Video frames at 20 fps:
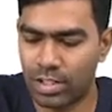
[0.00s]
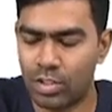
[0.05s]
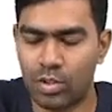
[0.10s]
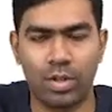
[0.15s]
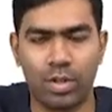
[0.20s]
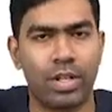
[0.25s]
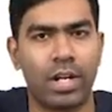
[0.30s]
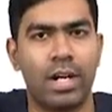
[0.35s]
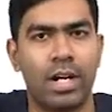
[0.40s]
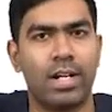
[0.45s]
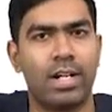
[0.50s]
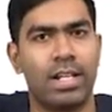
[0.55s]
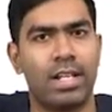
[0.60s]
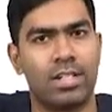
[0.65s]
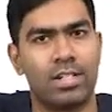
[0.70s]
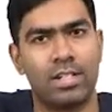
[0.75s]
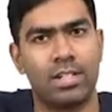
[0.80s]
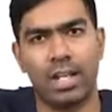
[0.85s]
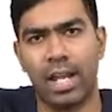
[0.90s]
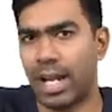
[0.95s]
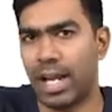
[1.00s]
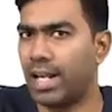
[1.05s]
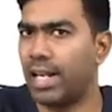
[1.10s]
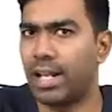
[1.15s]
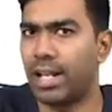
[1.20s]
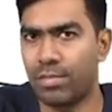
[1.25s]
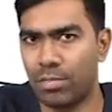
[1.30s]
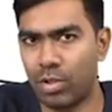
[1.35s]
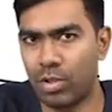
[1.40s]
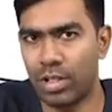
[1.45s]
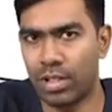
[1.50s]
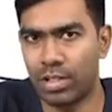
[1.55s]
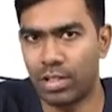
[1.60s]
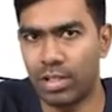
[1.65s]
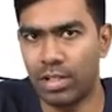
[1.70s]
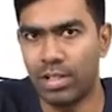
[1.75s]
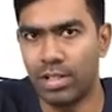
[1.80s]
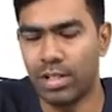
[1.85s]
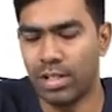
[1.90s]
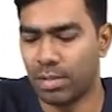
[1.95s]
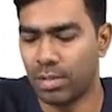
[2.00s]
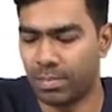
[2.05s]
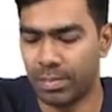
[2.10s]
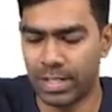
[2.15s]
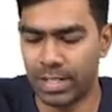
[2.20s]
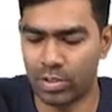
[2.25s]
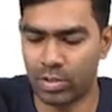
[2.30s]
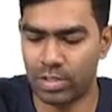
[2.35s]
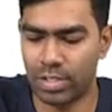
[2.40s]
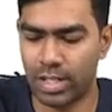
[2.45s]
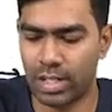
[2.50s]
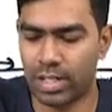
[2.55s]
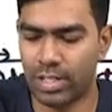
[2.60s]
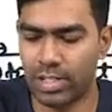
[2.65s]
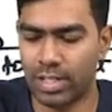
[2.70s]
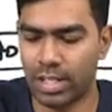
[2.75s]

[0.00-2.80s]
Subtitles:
So, you can test anytime during the menstrual cycle.